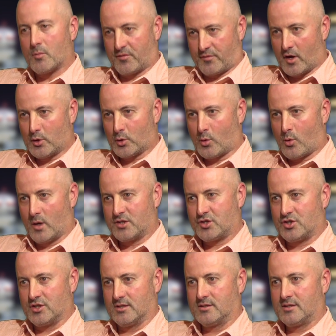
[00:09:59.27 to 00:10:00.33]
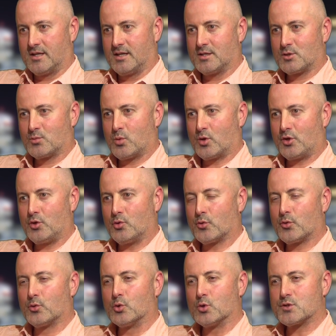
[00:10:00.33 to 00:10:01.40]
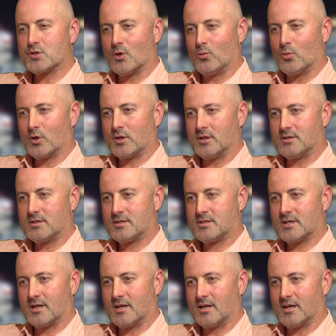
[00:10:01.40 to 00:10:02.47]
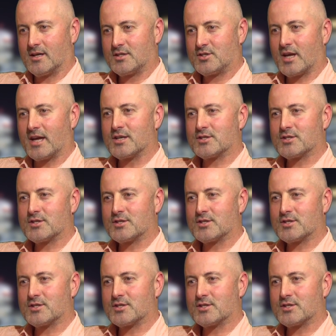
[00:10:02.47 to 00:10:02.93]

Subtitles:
final question is, what are your thoughts on what it takes